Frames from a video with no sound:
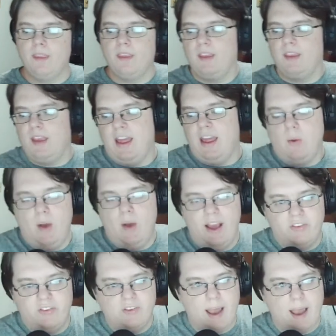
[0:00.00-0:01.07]

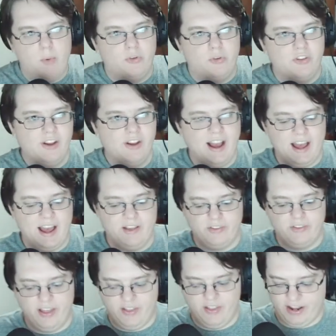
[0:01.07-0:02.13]
Anyways, I will see you guys
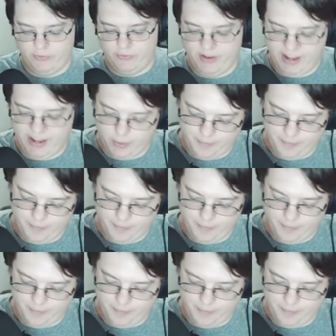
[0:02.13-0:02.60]
in the next video.